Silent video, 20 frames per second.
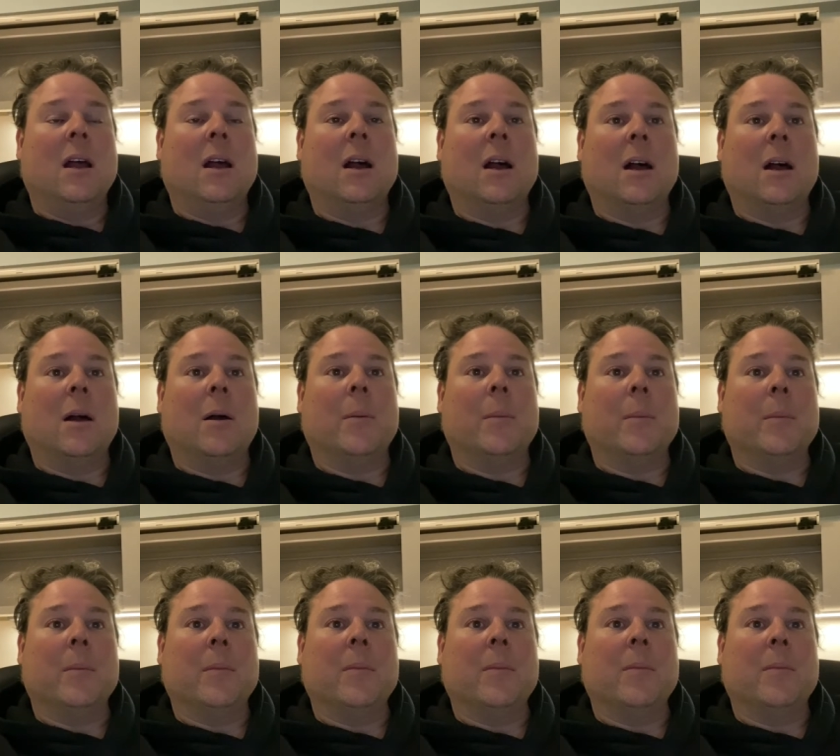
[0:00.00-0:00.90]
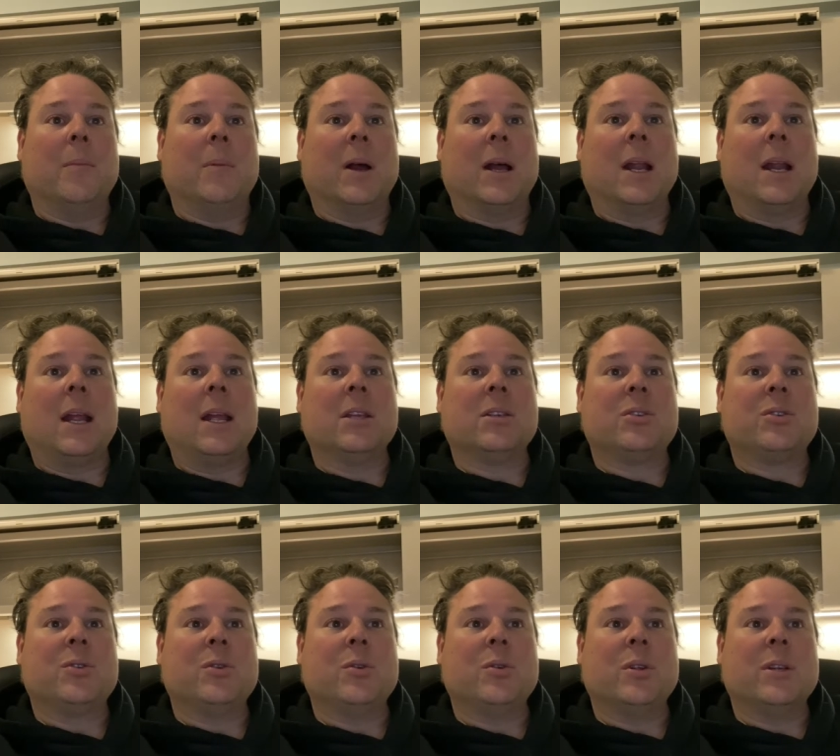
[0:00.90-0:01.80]
But as
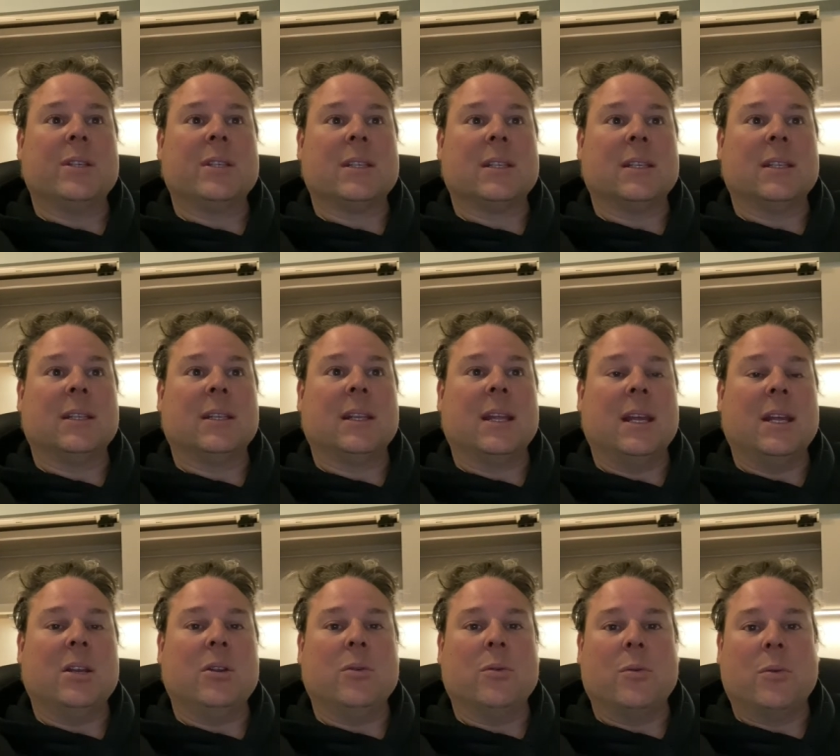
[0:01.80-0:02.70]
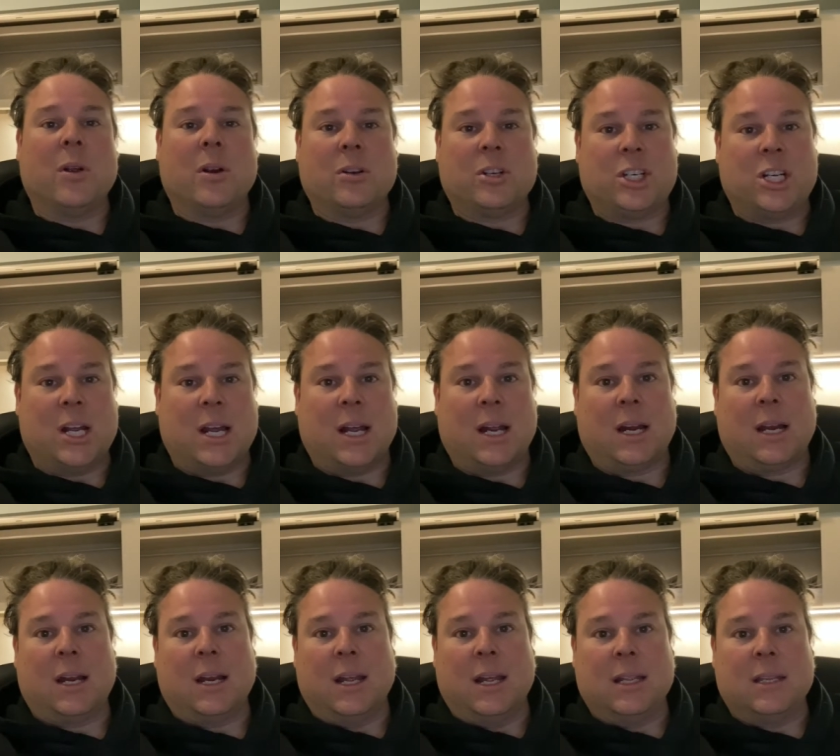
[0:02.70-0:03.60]
soon as they do their
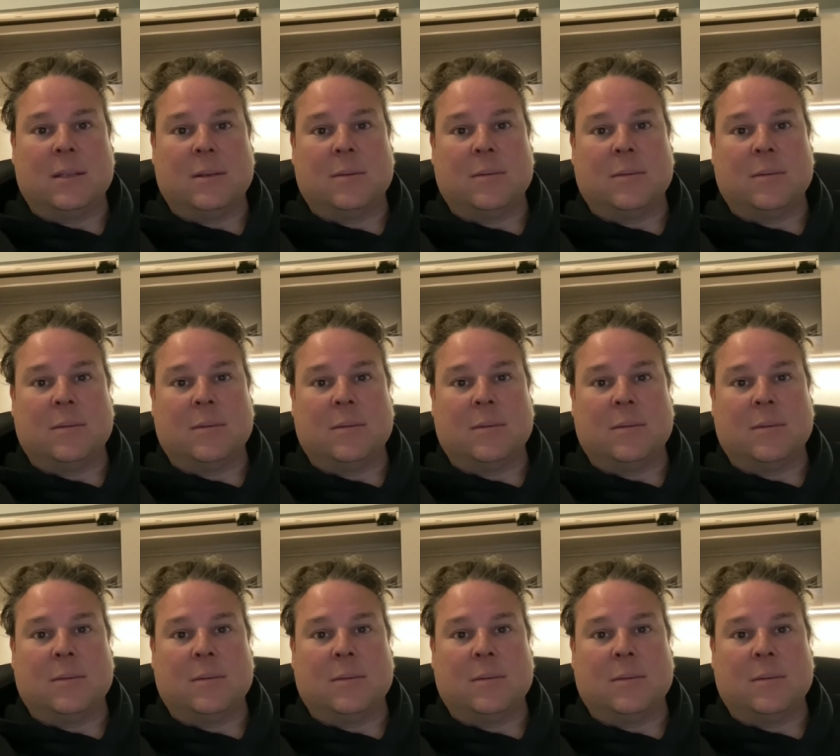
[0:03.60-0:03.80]
check, it's